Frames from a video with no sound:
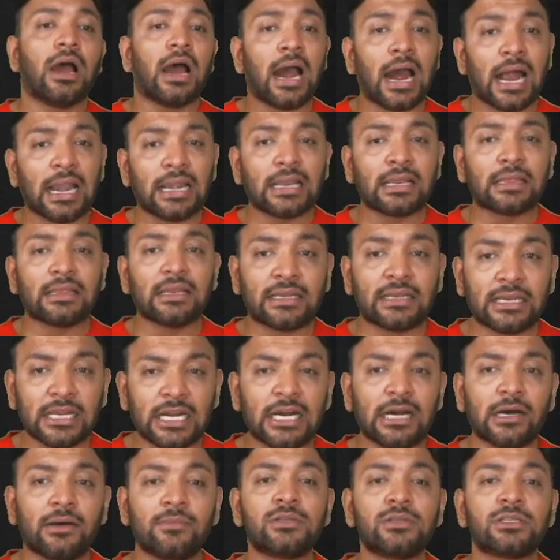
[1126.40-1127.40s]
Under the
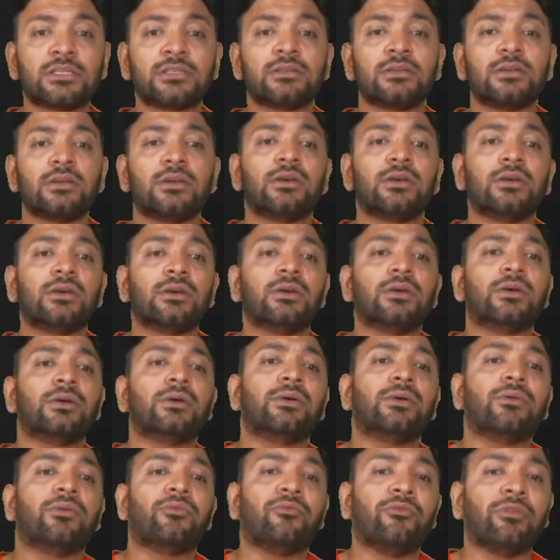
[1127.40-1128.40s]
terms
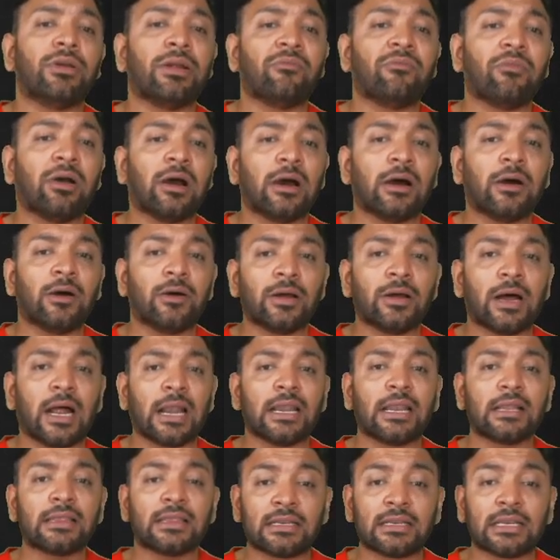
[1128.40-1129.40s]

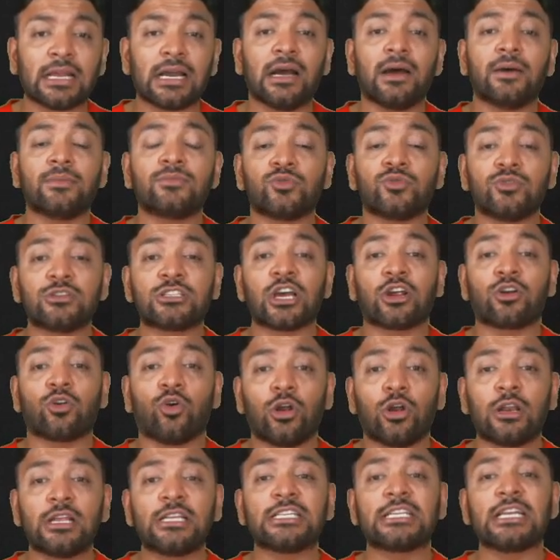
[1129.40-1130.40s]
which are
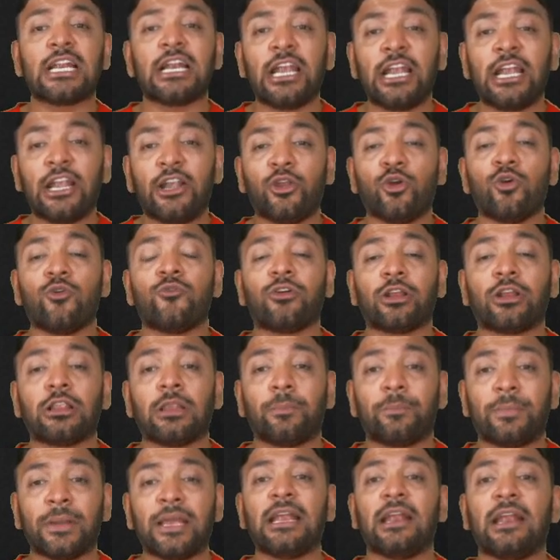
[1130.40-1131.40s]
originally due for the
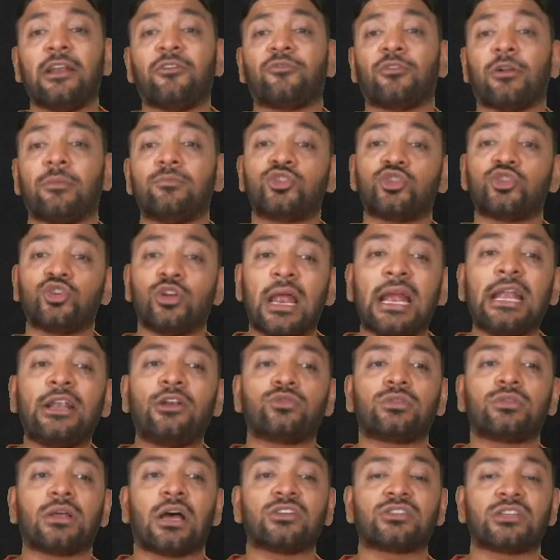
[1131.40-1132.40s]
period from July
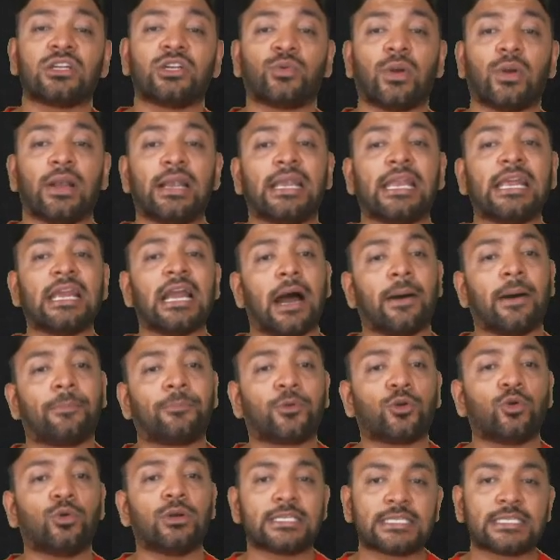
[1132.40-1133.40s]
2020 up
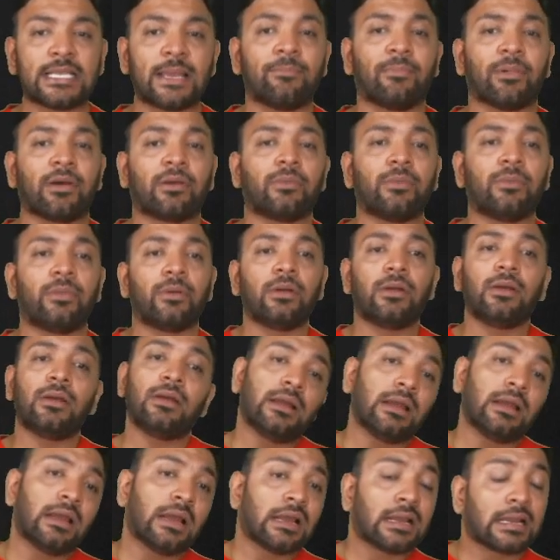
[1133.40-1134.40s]
to December.
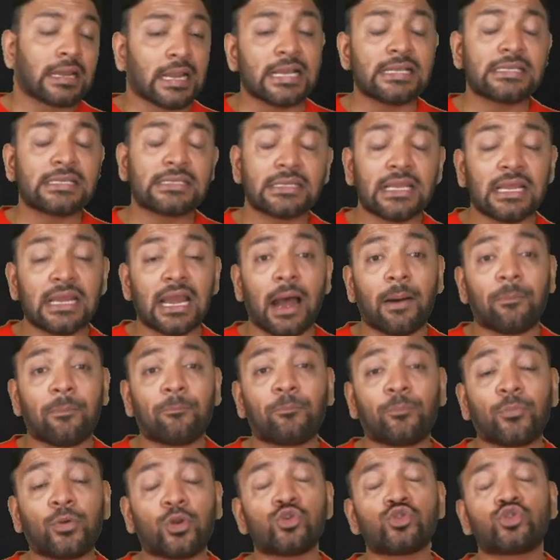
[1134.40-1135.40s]
Guys,
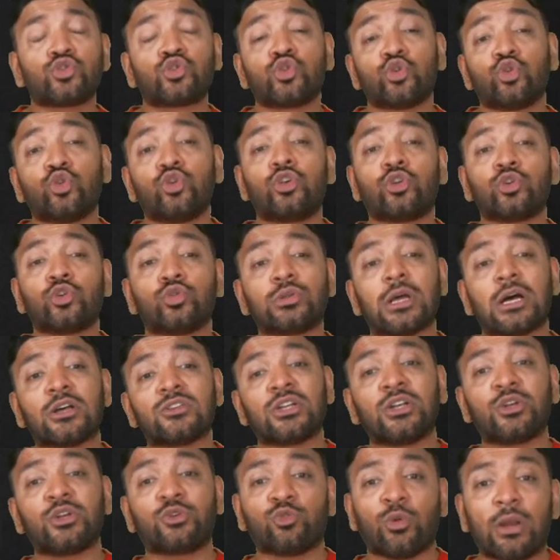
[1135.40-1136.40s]
up to June
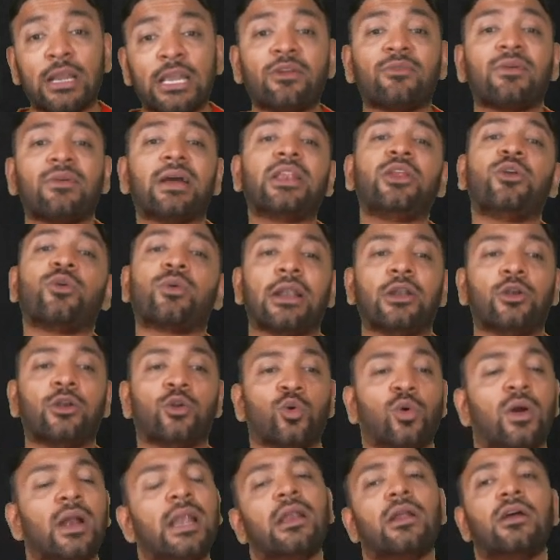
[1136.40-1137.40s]
2021 you can
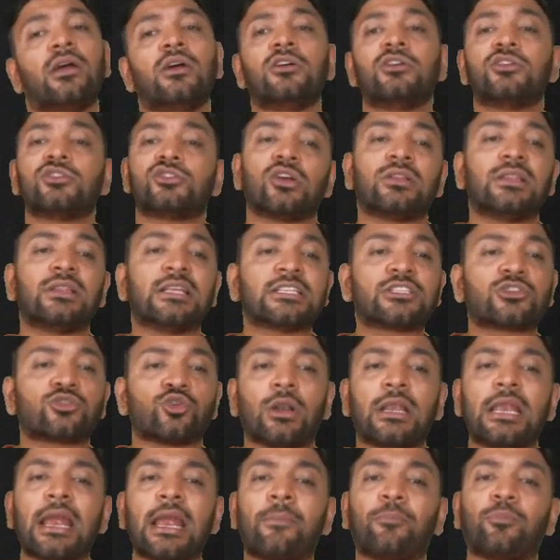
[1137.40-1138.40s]
do it. So this is
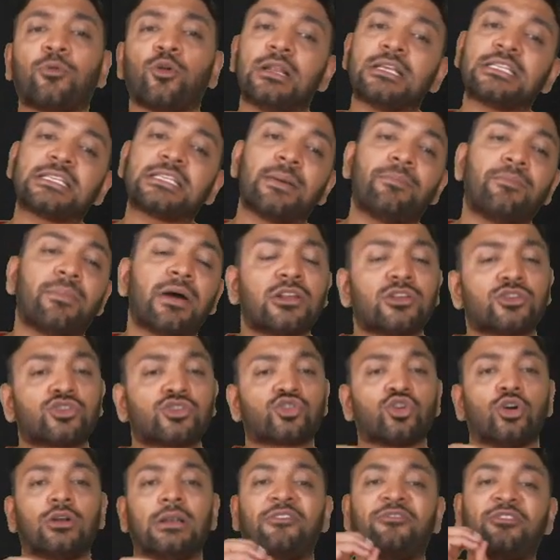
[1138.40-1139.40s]
only up to December.
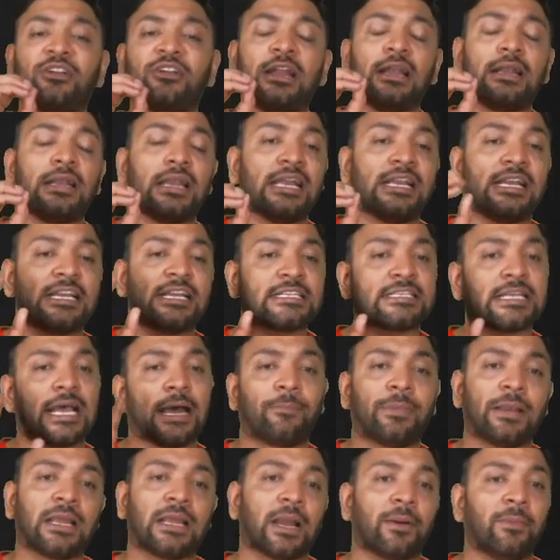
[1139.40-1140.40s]
So definitely it is
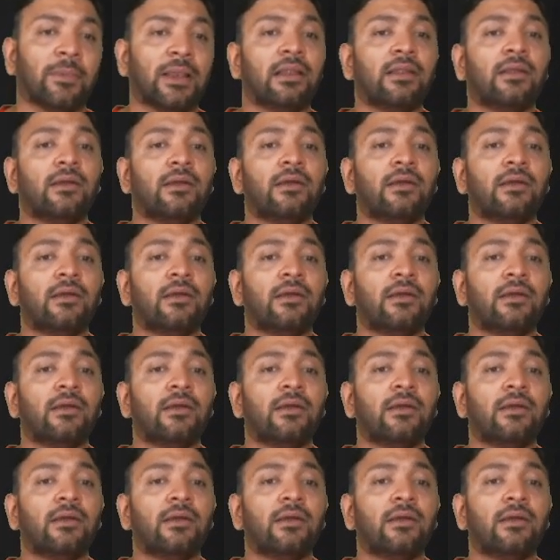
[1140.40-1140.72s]
applicable.